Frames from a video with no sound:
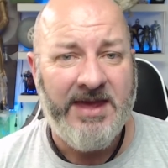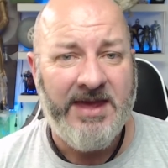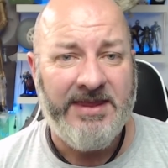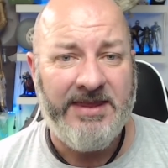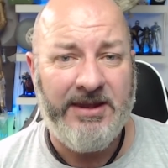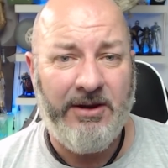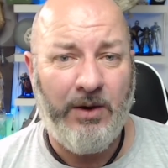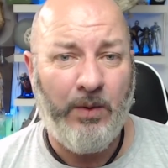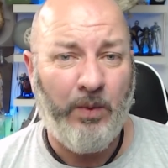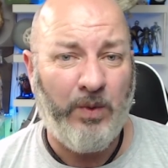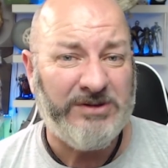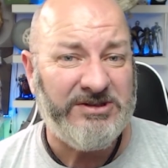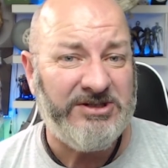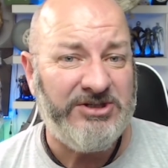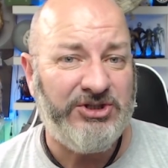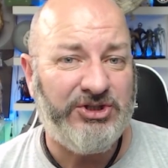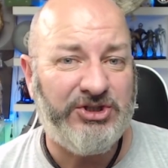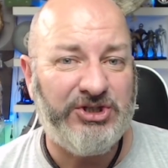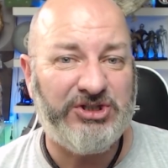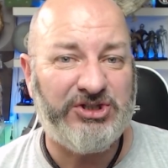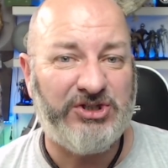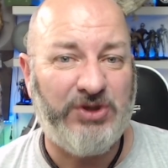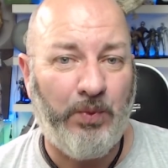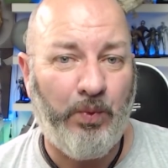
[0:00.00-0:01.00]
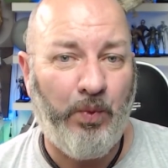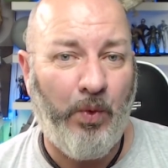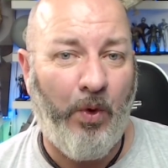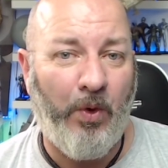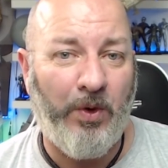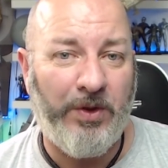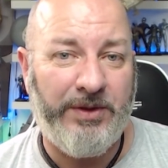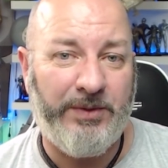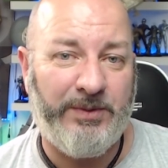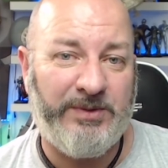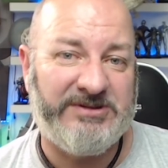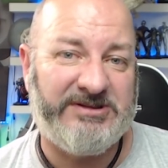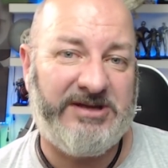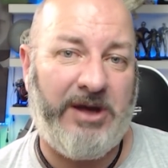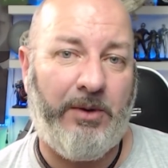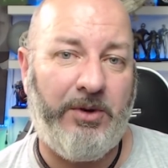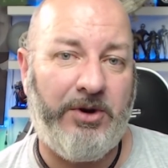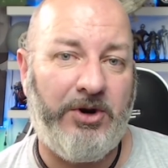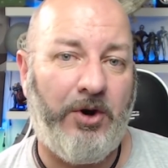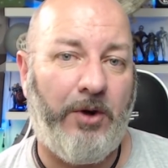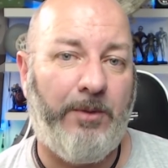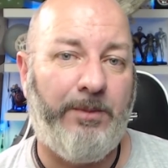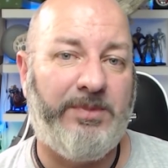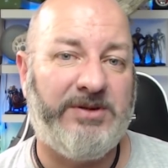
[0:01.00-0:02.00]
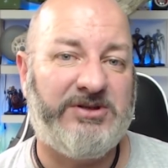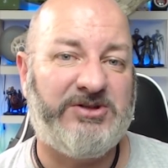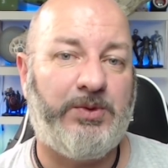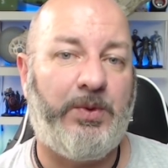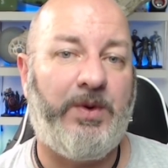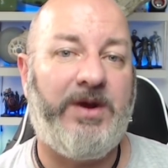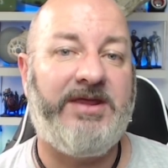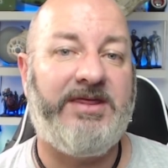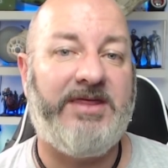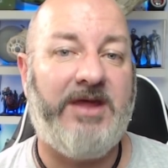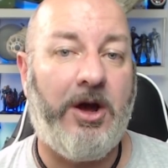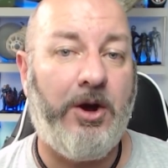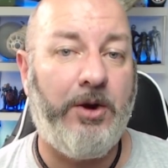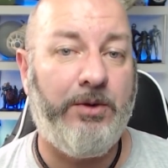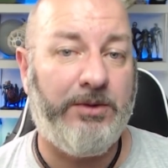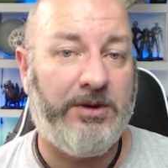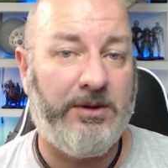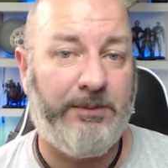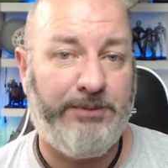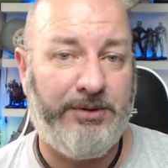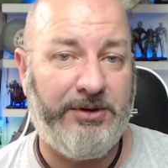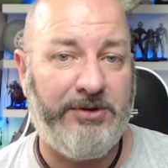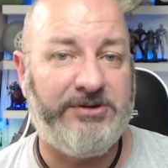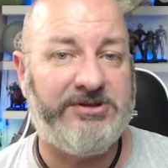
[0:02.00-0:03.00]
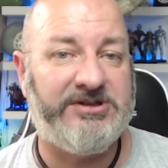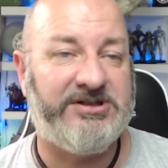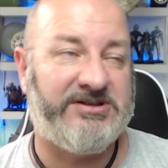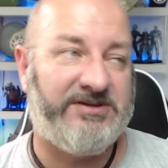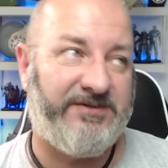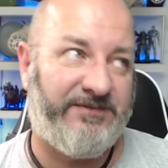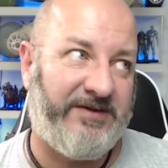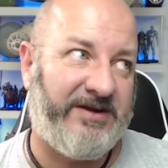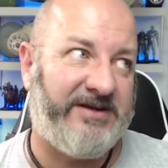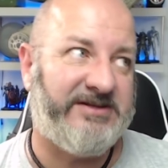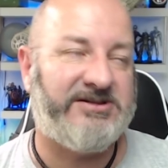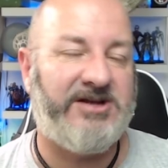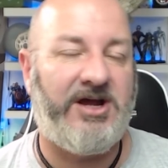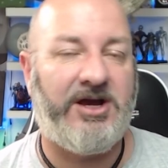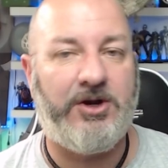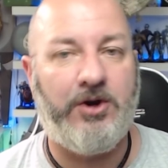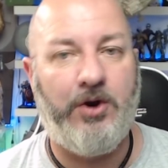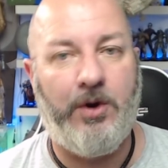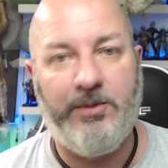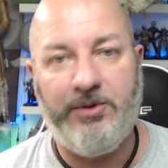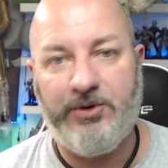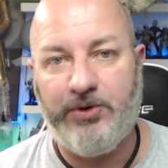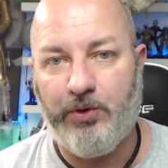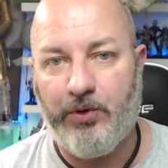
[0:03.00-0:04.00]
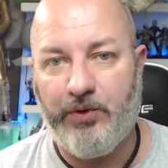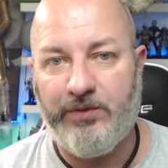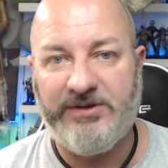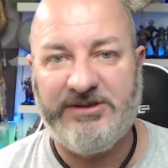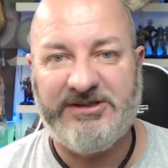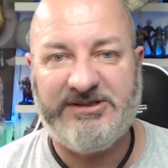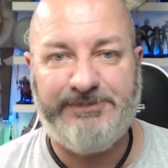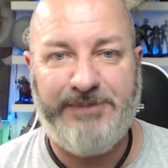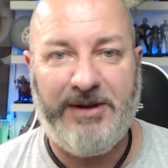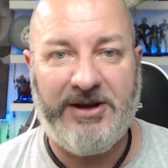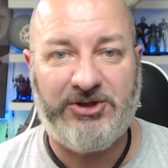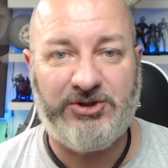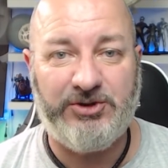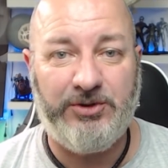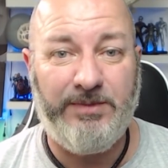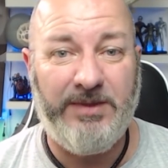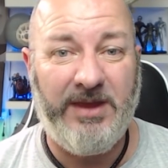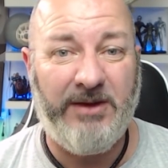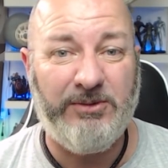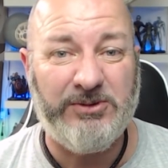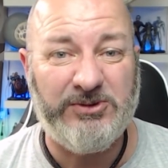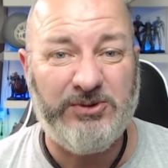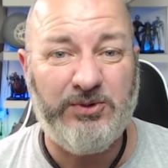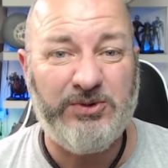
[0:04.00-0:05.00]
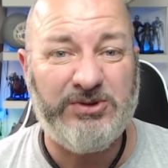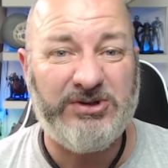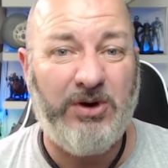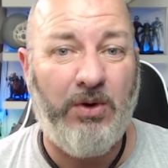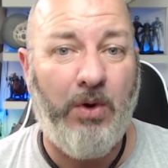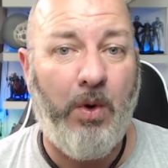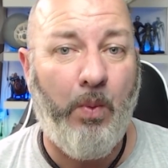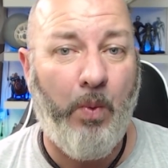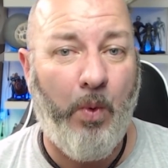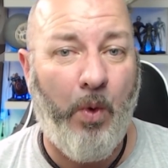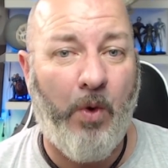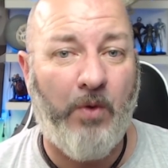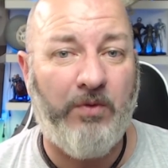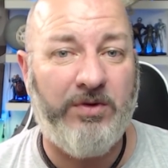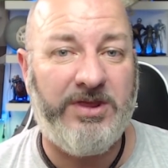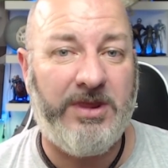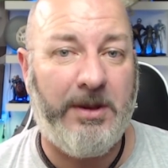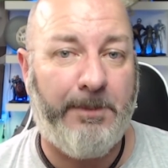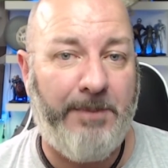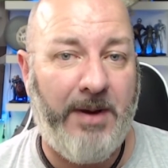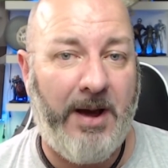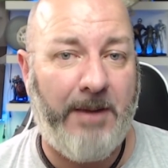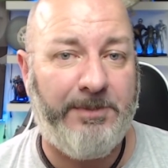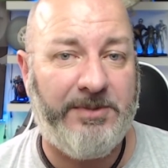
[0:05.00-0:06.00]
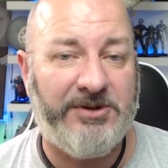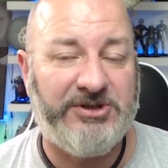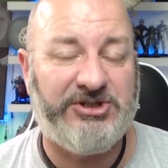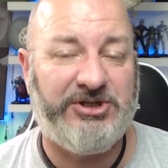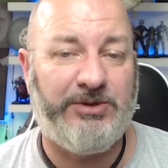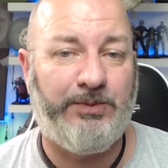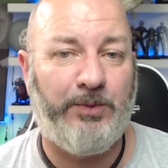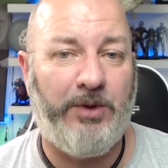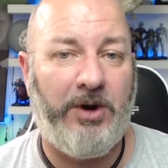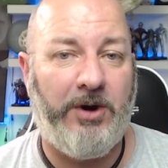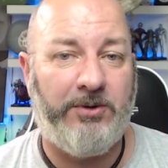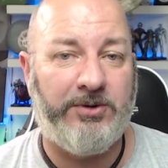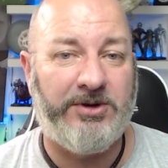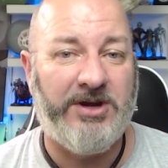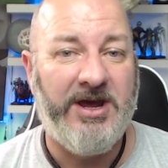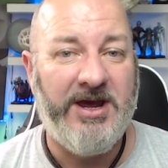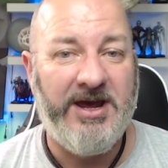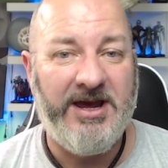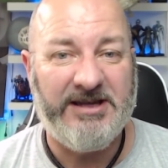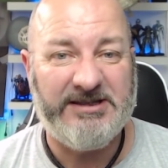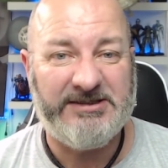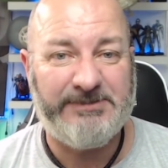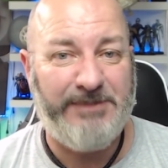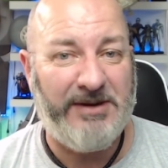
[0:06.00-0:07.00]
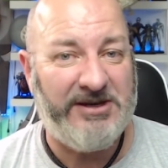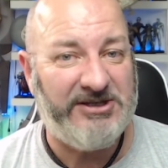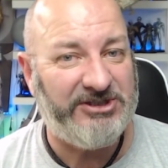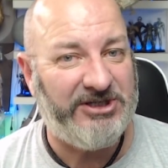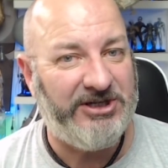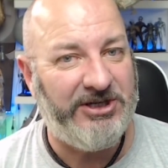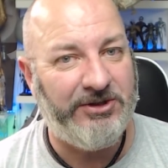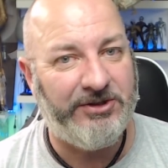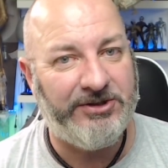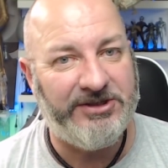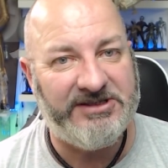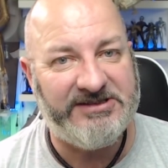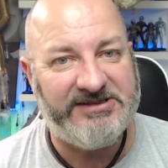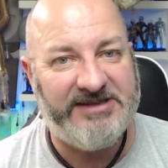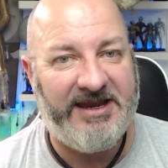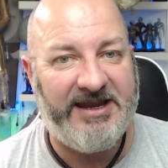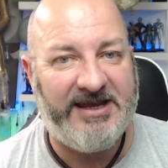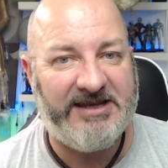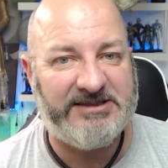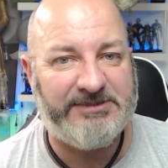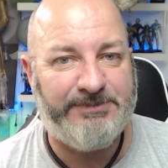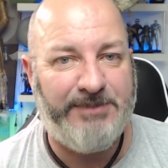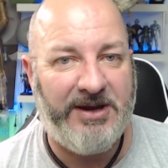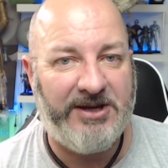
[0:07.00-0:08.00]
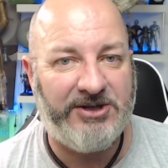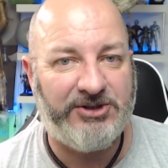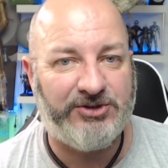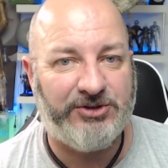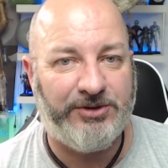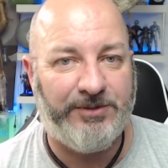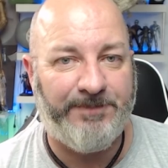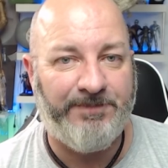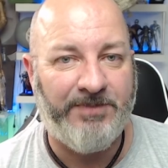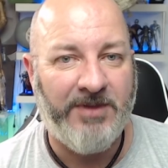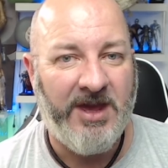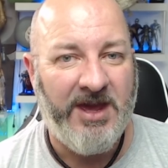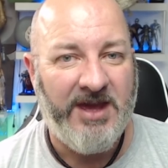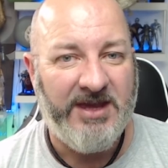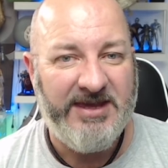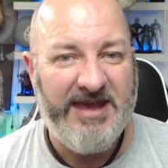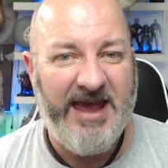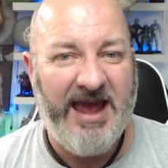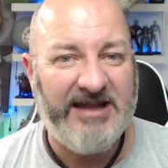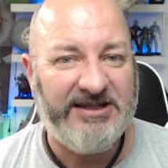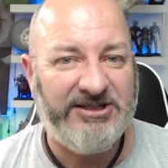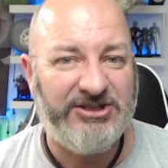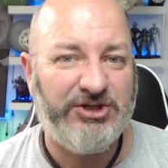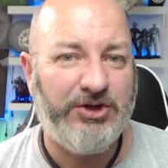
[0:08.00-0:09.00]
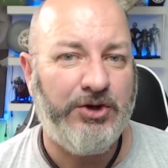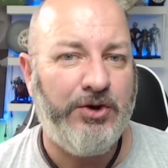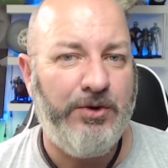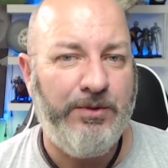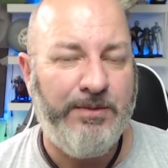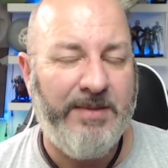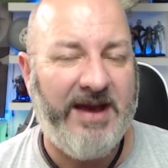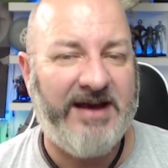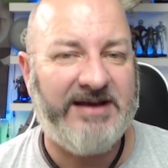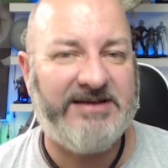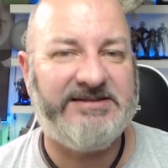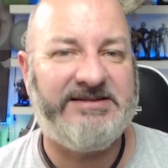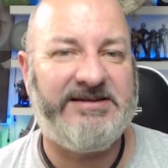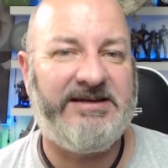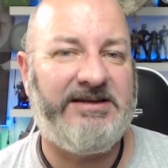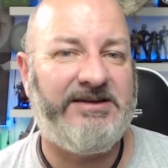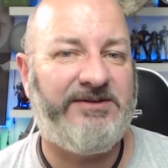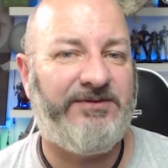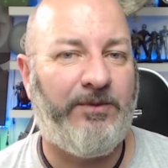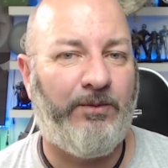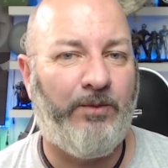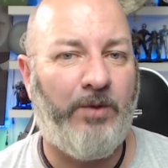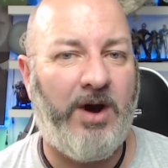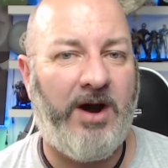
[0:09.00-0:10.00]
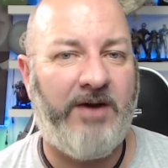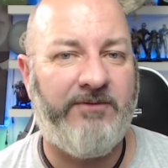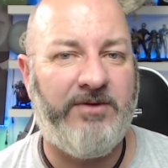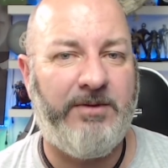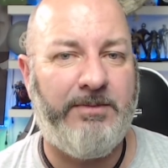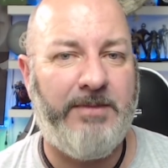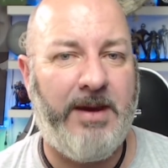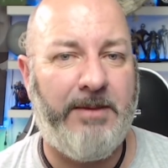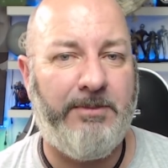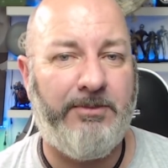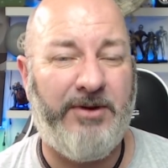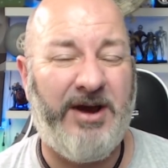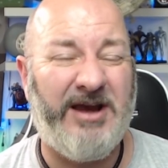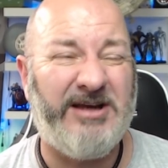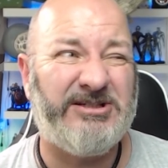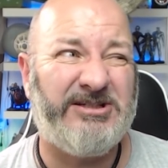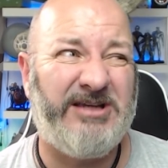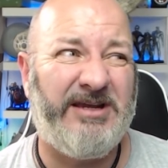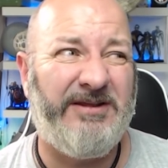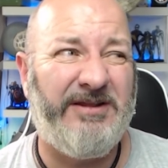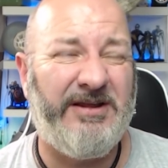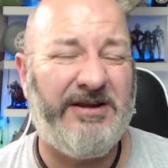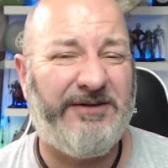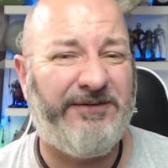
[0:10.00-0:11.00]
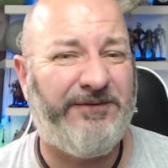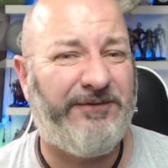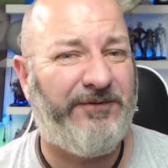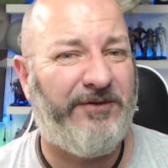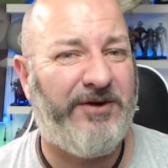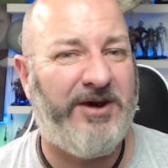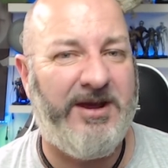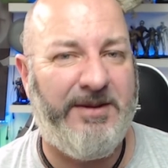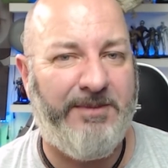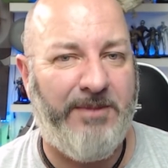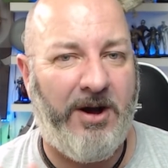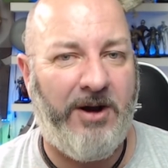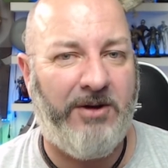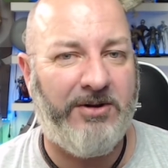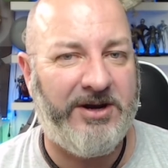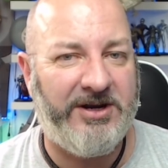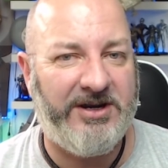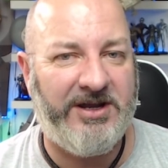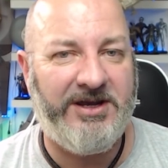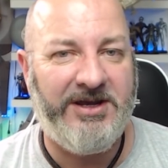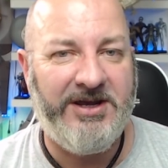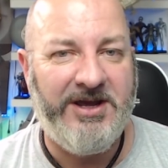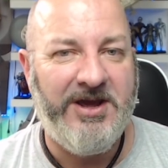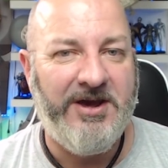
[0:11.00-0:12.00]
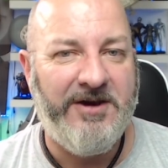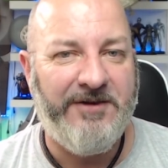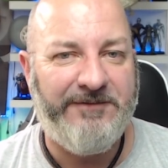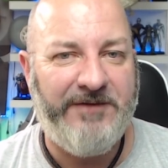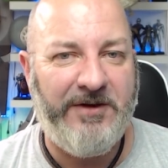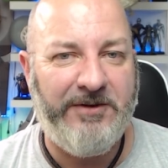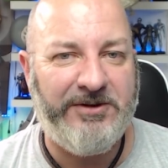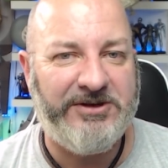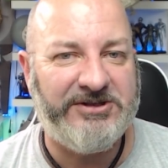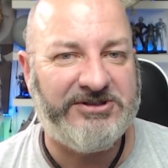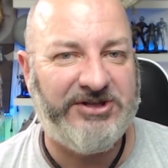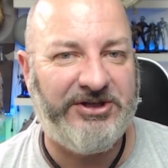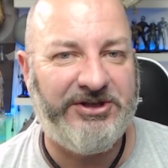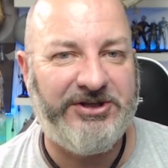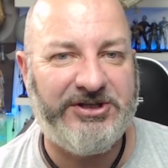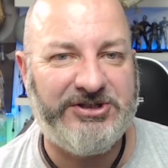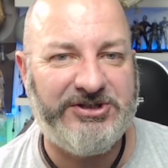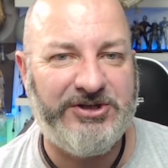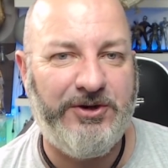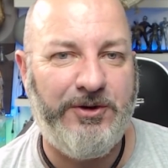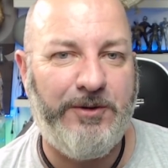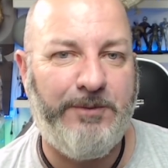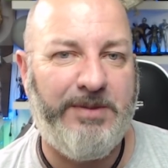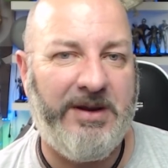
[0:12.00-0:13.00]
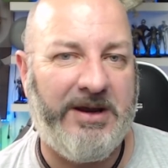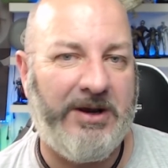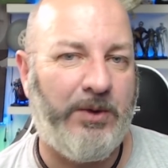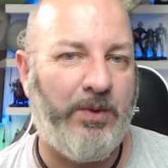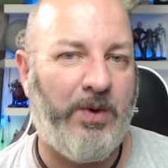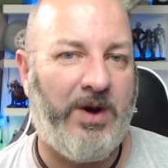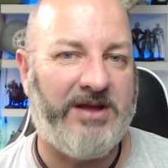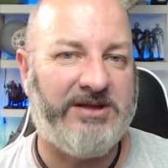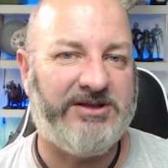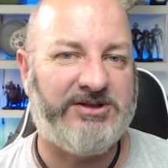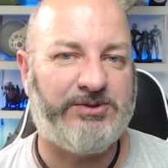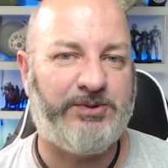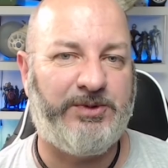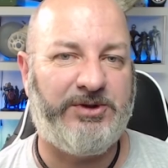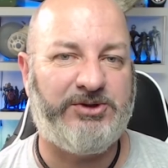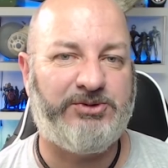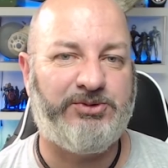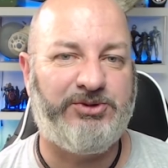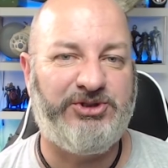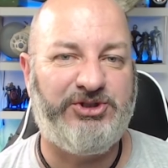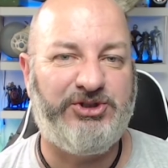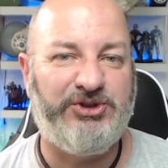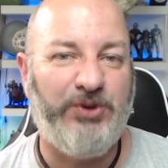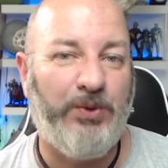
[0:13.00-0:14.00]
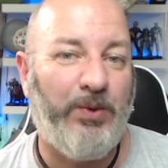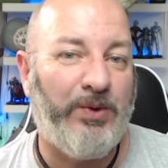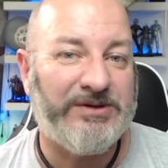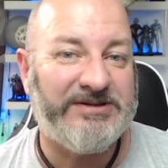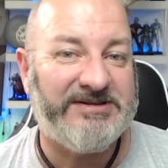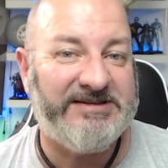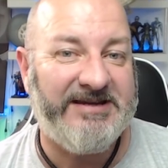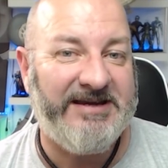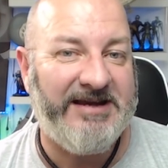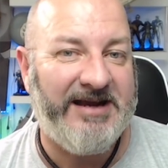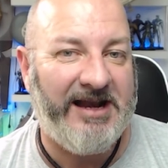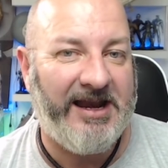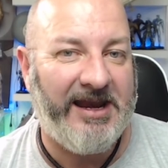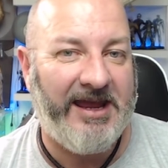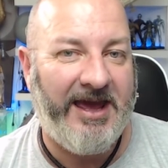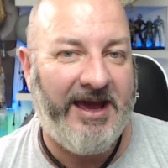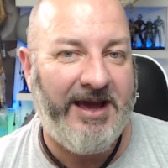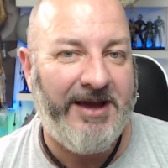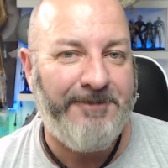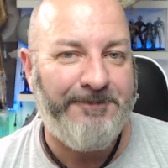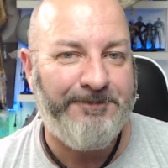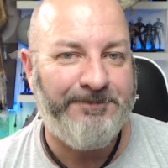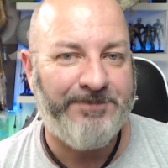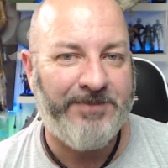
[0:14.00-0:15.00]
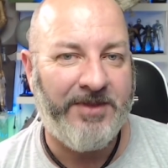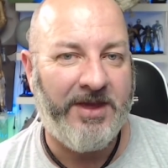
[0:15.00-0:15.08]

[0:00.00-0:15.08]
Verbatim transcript: Now, it wasn't just a war that was going on between the home computers of things like Commodore and Spectrum. There was also a war in the publishing world, especially on the ZX Spectrum. You had two magazines from what I remember, actually there's three, but I'm going to focus on the two big ones, which was Your Sinclair,